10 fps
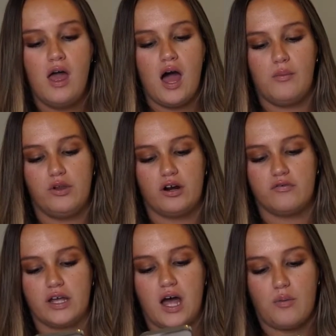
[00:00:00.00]
A lot
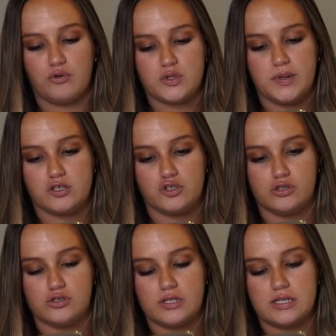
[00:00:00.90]
of like couples
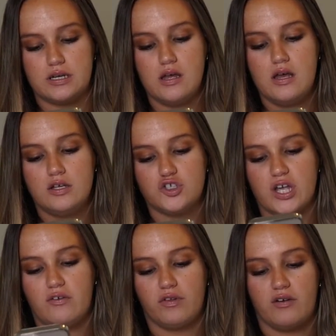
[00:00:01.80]
pictures and just
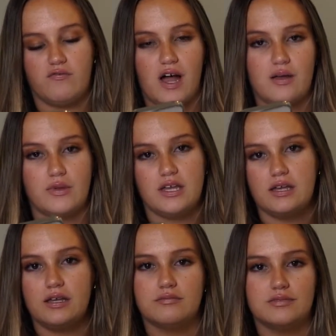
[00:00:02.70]
kind of like
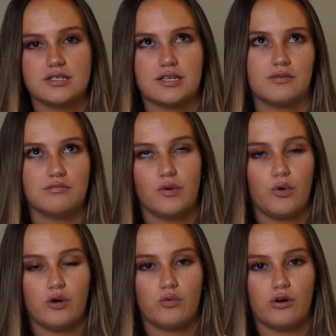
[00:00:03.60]
vibey, that's like a
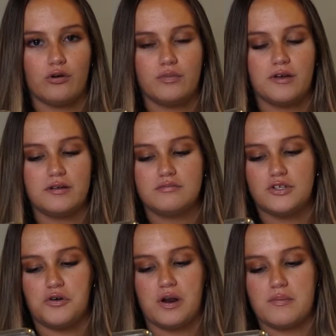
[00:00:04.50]
weird word, but
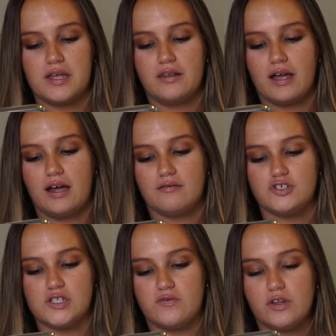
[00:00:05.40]
you know what I mean, like kind of
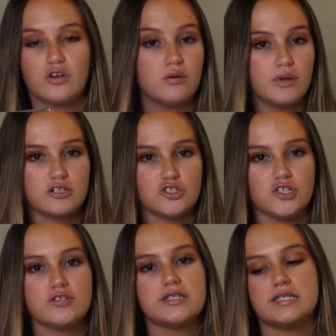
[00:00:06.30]
just feel good
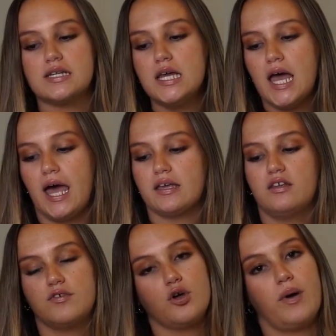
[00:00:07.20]
pictures. And I can
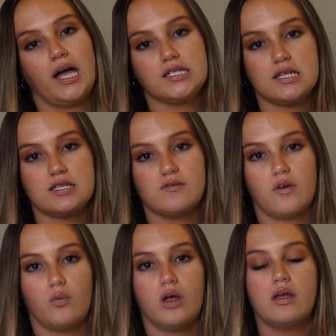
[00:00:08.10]
even go back to this if
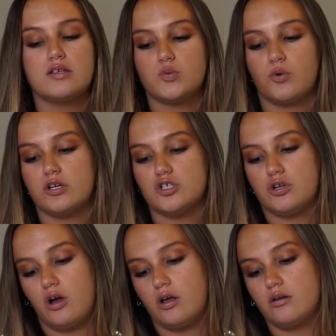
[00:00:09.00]
I want inspiration
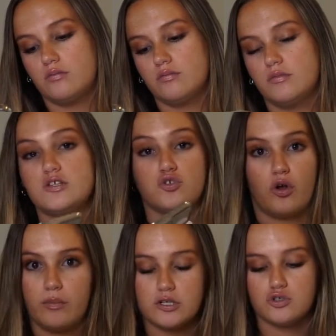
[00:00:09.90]
on
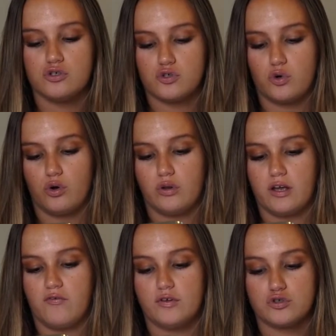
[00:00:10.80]
Instagram pictures or
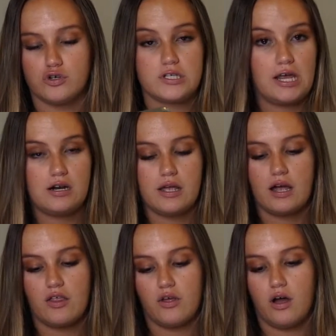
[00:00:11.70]
like filters, editing.
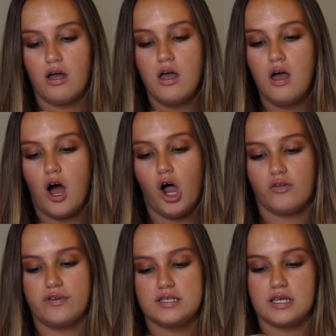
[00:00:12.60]
I thought all
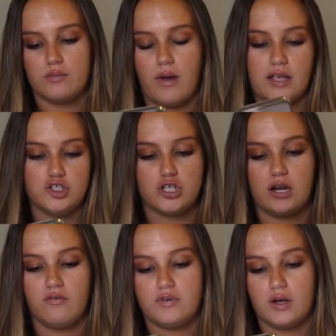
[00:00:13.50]
of these like matched
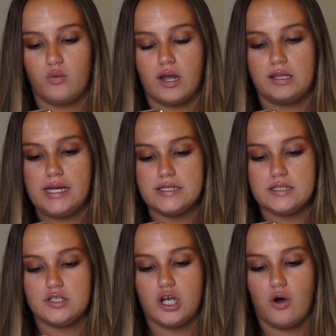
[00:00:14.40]
kind of like what I liked,
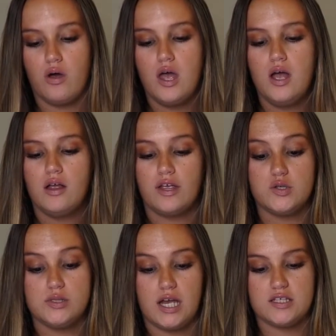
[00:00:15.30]
so that's
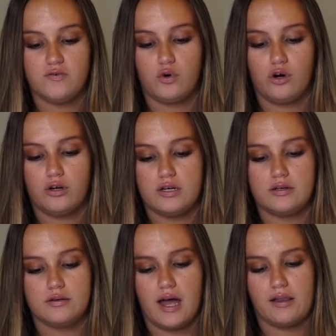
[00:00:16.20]
what that's for.
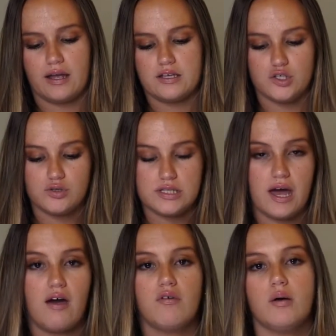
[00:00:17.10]
And yeah, like as you see,
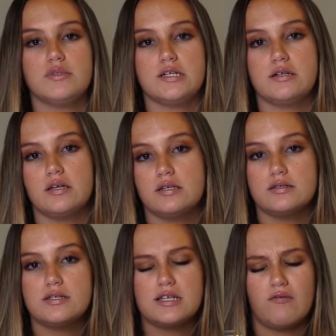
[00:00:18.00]
I haven't updated it
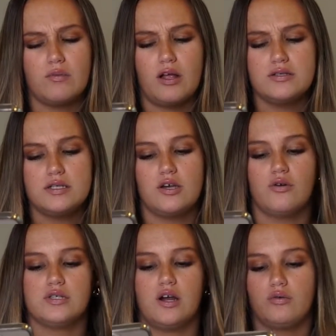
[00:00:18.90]
in 7 months, so
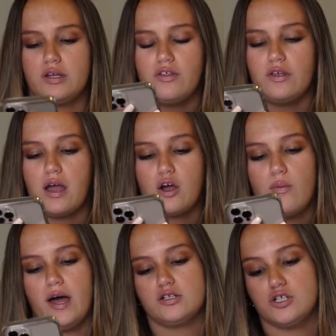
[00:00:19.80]
it's not really a thing I go
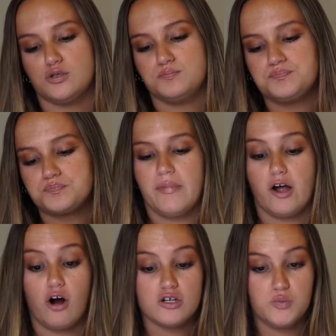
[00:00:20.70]
back to. My
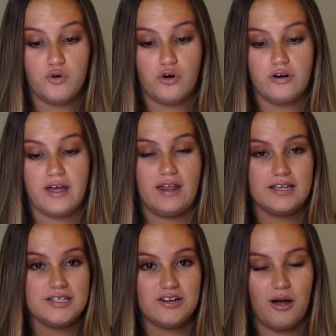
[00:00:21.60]
cars board, again, I
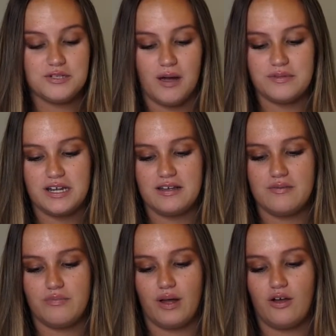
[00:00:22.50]
stopped
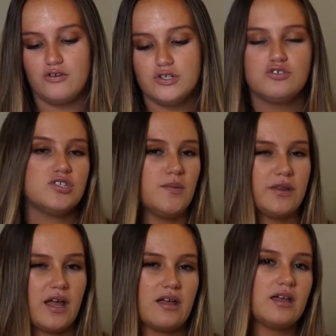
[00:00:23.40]
updating, but also just
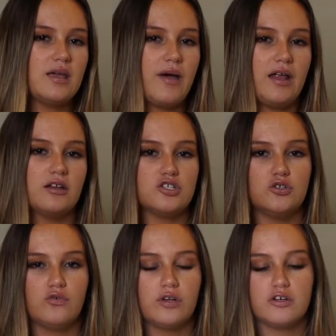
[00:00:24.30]
something I could keep adding
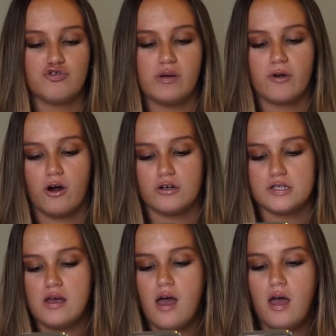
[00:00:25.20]
to for like dream
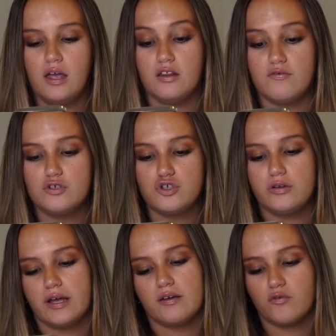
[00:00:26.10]
cars in the future.
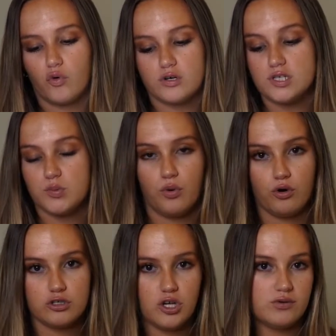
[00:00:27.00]
Like, of course, this
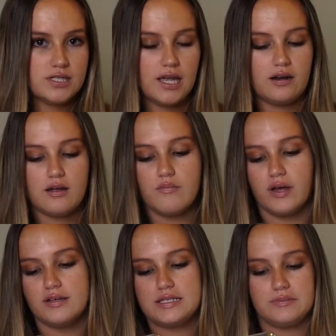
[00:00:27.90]
Porsche I wasn't getting,
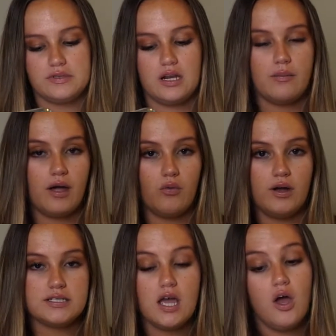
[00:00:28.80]
but it's something that I might
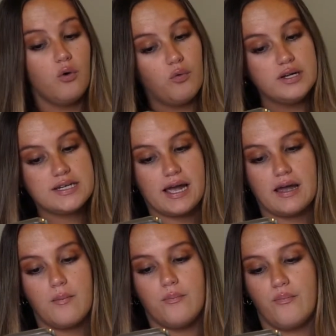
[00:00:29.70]
want one
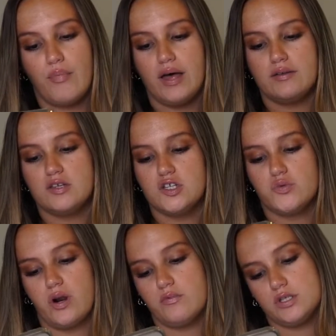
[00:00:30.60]
day. But this is
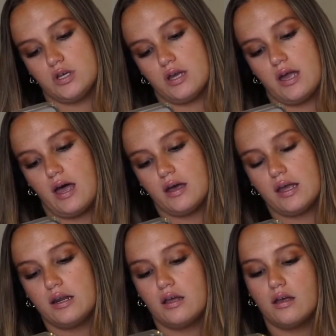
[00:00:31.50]
when I was looking at
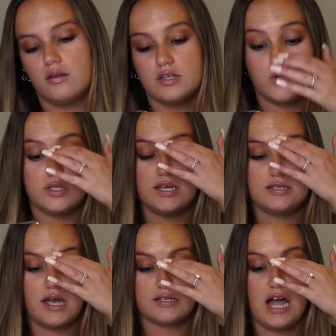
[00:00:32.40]
getting, this was the
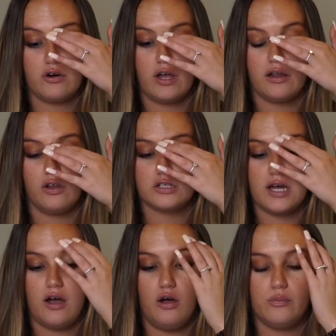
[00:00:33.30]
exact Audi I looked
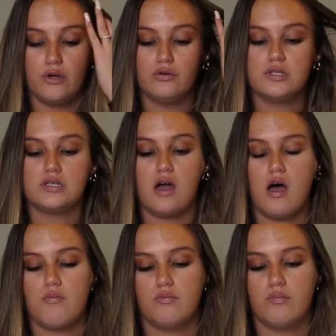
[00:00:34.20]
at almost,
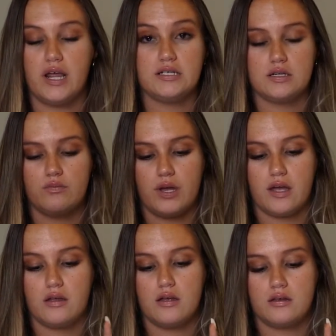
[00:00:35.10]
but I didn't pick
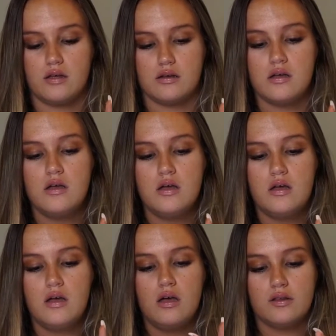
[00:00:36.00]
it. And then
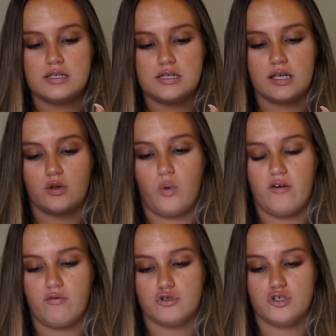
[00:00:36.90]
this is like a
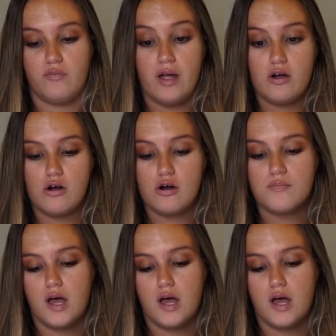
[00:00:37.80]
white version of my car.